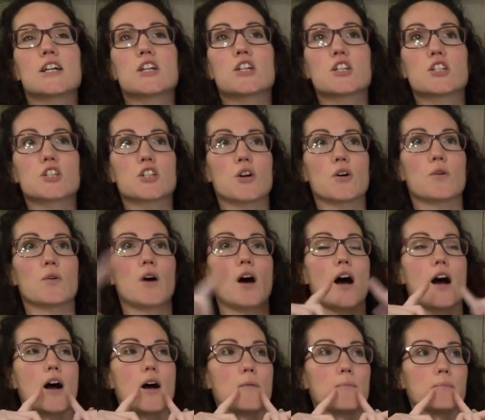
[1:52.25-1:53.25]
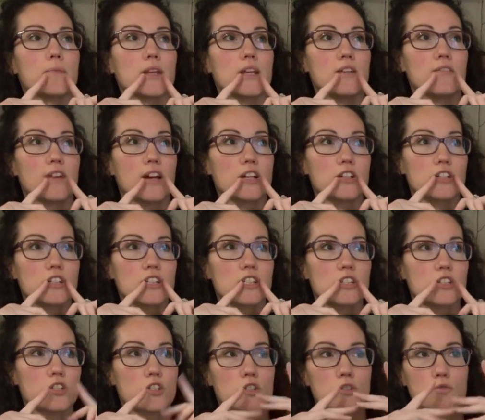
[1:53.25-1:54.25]
So
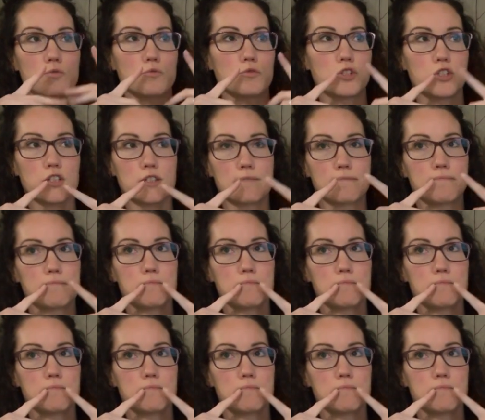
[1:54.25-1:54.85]
evangelist, to just